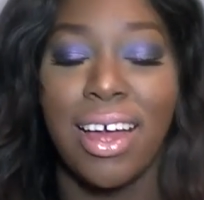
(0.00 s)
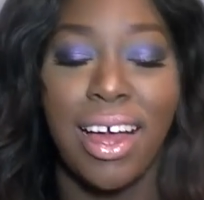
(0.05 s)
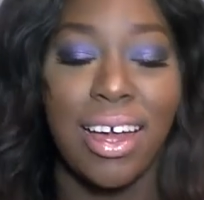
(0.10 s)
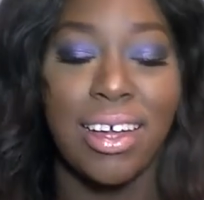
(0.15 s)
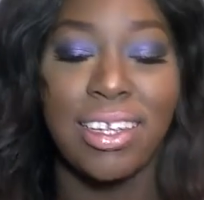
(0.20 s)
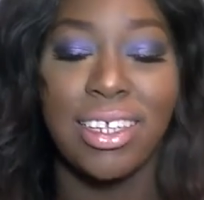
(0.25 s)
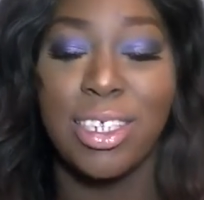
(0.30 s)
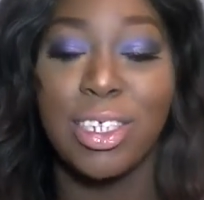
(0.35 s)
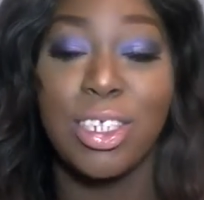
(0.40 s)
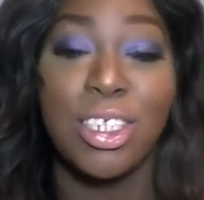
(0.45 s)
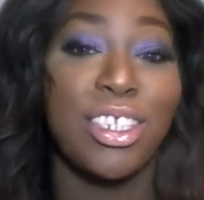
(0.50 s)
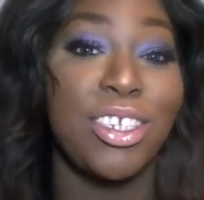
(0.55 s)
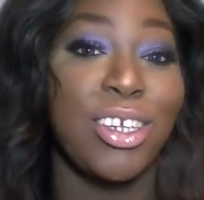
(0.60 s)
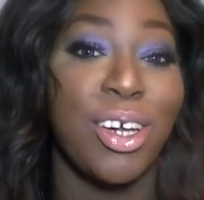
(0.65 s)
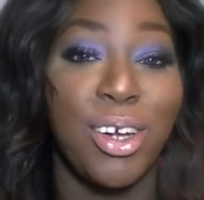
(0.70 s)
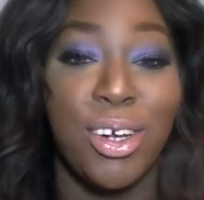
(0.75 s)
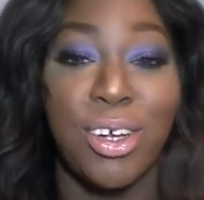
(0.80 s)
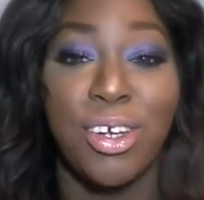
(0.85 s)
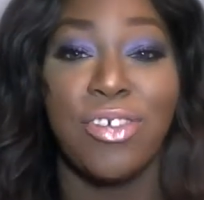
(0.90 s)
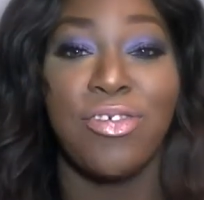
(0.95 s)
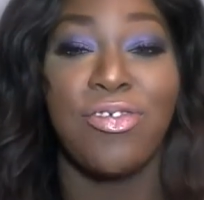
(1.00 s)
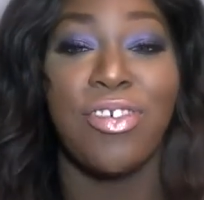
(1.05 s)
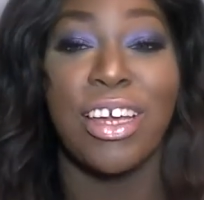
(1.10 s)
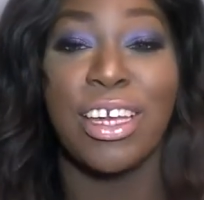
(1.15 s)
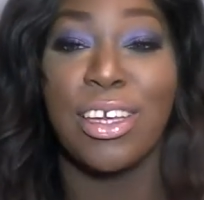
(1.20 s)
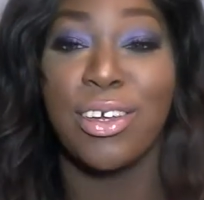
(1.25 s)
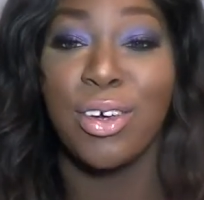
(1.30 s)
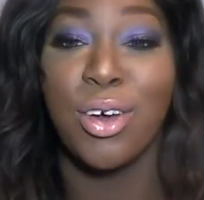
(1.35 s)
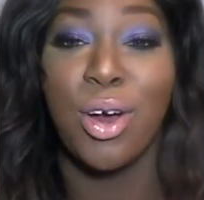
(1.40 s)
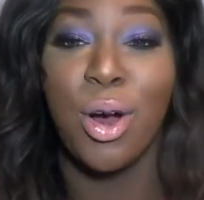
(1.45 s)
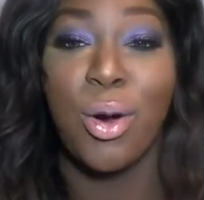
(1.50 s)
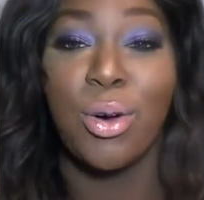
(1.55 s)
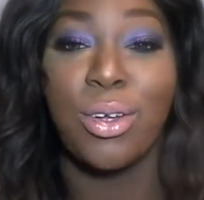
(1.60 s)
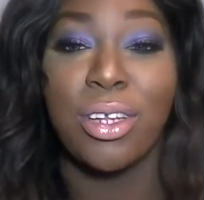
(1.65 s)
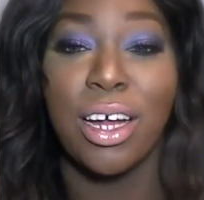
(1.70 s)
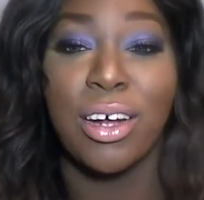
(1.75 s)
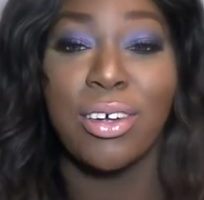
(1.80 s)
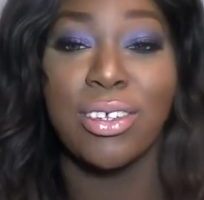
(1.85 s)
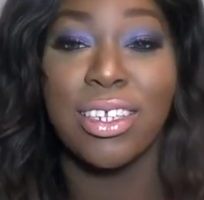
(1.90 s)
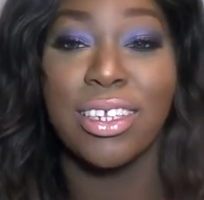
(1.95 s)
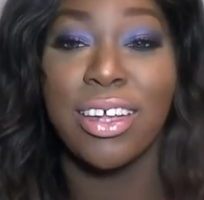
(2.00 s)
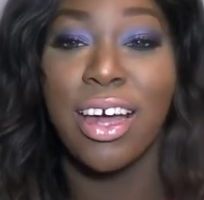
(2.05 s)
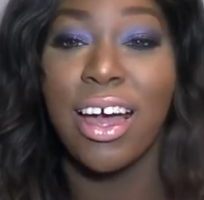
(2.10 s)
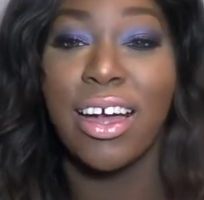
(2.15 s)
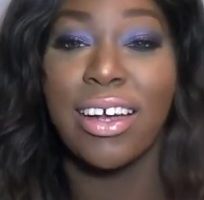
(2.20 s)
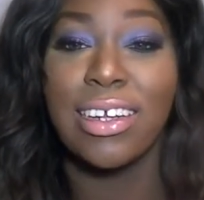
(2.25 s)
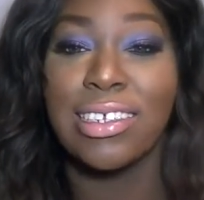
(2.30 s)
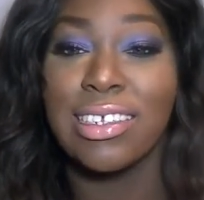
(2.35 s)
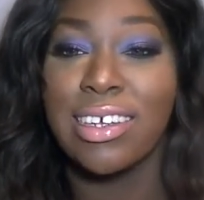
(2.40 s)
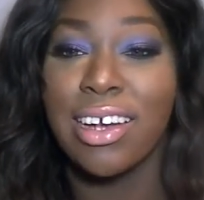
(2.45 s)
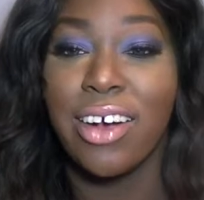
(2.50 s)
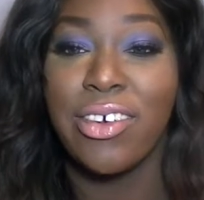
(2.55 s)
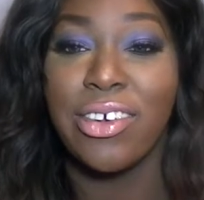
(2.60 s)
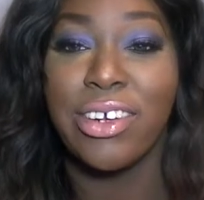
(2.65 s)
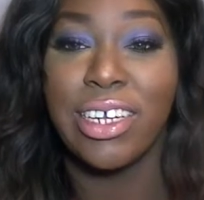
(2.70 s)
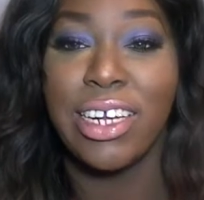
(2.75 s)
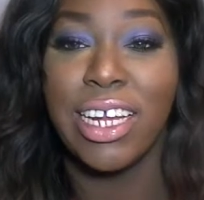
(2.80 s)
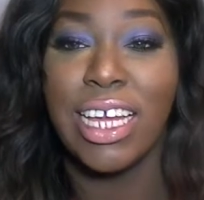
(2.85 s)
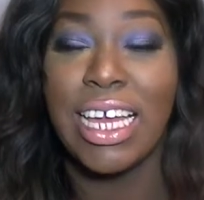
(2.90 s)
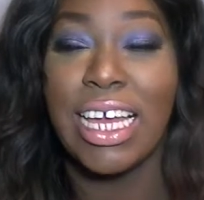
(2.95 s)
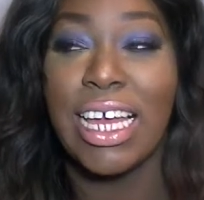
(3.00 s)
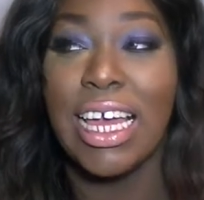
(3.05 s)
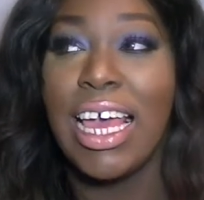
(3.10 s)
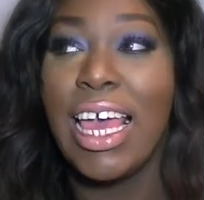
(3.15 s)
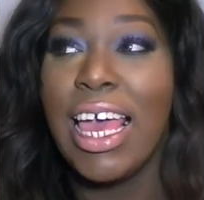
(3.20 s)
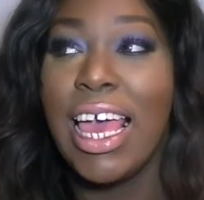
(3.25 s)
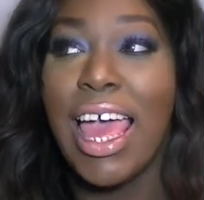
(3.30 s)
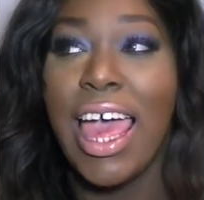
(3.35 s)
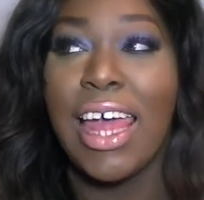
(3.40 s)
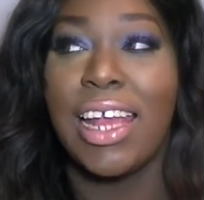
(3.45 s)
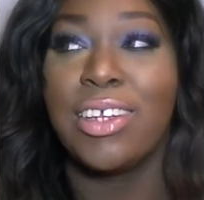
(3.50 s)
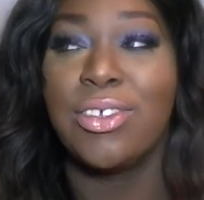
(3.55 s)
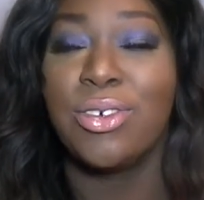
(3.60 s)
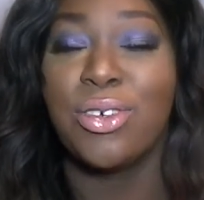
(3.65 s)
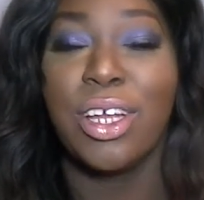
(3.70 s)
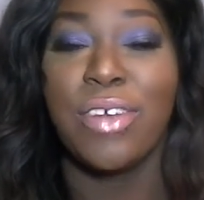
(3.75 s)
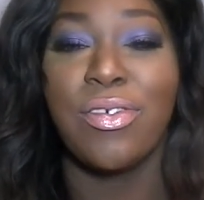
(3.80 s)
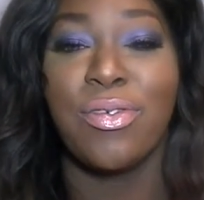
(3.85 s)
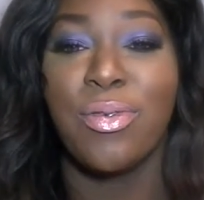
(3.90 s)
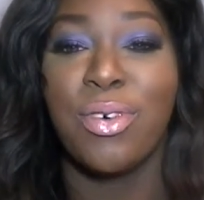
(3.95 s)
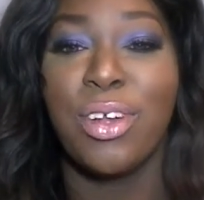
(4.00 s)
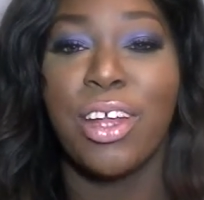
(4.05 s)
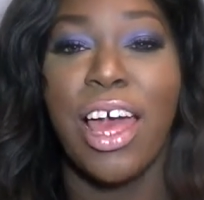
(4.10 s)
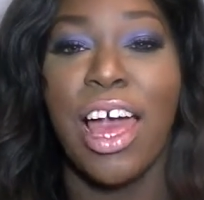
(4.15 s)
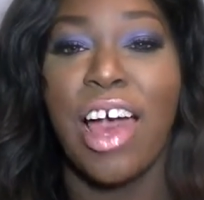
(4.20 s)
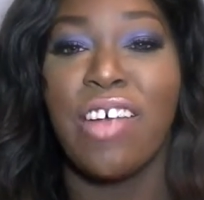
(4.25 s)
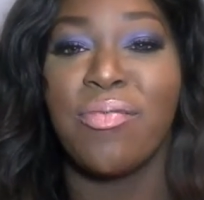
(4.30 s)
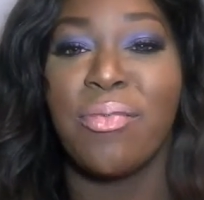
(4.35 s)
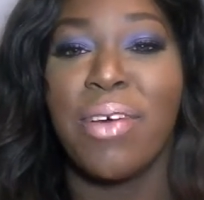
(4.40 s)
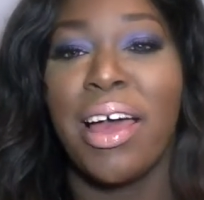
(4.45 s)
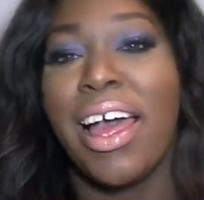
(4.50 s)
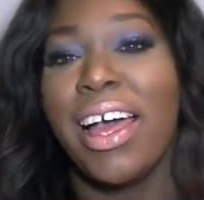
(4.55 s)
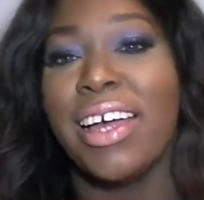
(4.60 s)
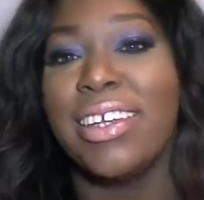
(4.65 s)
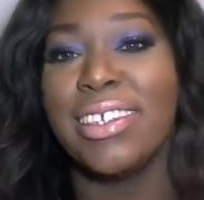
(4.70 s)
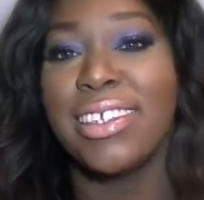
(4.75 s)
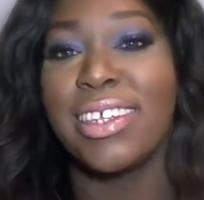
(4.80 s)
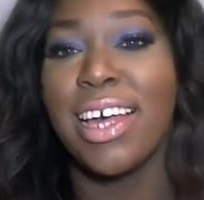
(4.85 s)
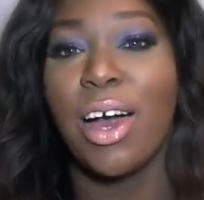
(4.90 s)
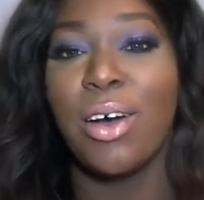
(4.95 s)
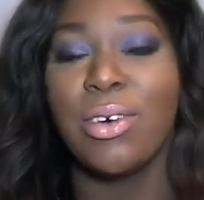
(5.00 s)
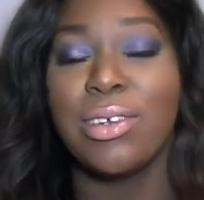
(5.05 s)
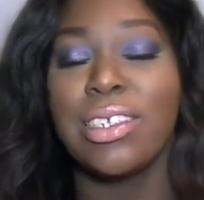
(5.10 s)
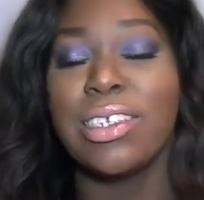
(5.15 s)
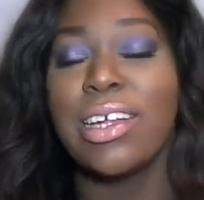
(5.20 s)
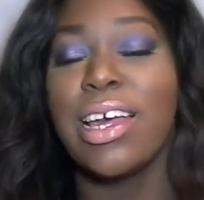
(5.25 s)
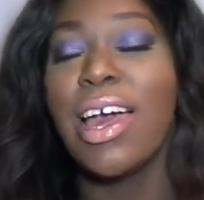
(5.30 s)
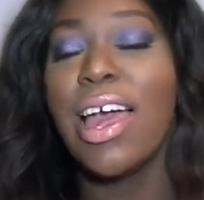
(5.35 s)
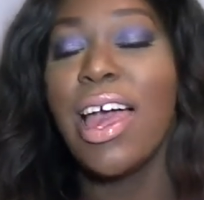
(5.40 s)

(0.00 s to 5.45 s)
it's so freaking cold outside currently, and I don't even want to have my hands out.